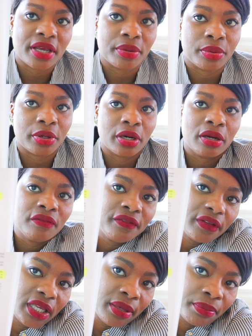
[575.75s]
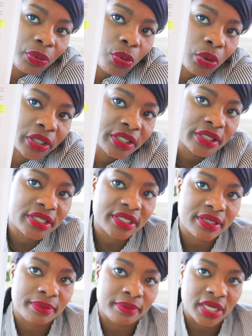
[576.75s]
that were of
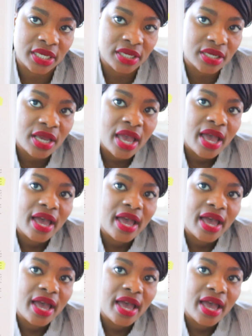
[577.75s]
importance to me